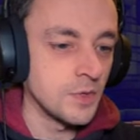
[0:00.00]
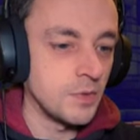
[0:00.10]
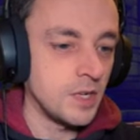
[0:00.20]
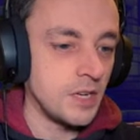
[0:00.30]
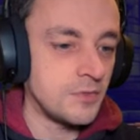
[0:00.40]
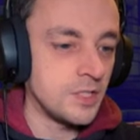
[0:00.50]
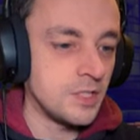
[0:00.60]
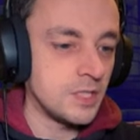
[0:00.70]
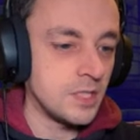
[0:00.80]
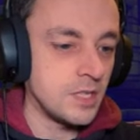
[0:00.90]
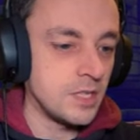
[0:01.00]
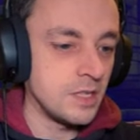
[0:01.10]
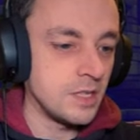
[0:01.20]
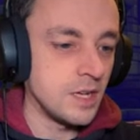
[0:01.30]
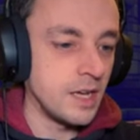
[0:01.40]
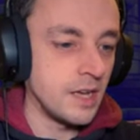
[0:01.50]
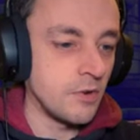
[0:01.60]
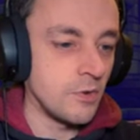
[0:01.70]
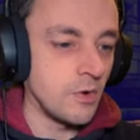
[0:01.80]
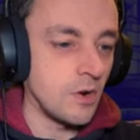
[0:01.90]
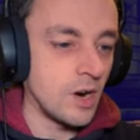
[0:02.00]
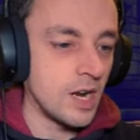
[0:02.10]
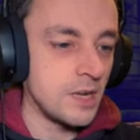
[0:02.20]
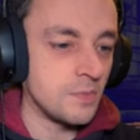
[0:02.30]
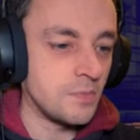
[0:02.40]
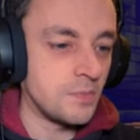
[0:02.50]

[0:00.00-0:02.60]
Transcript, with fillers: We left it in a right